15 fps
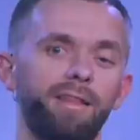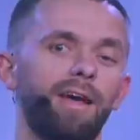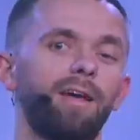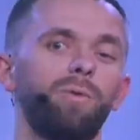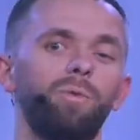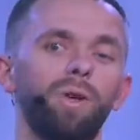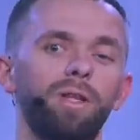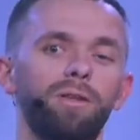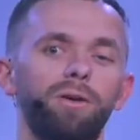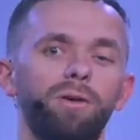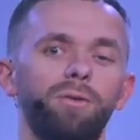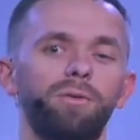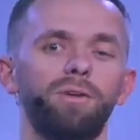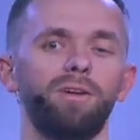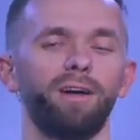that
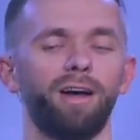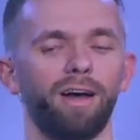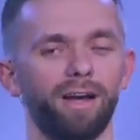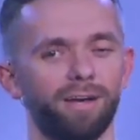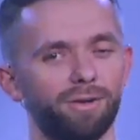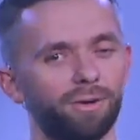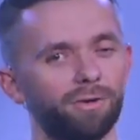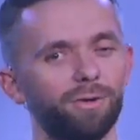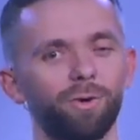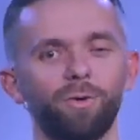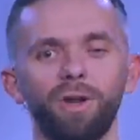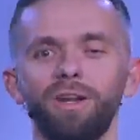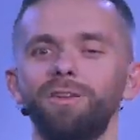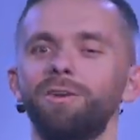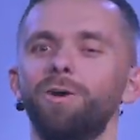window, I know you
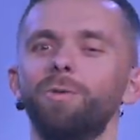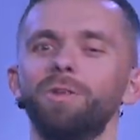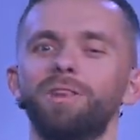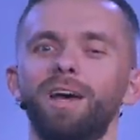already know what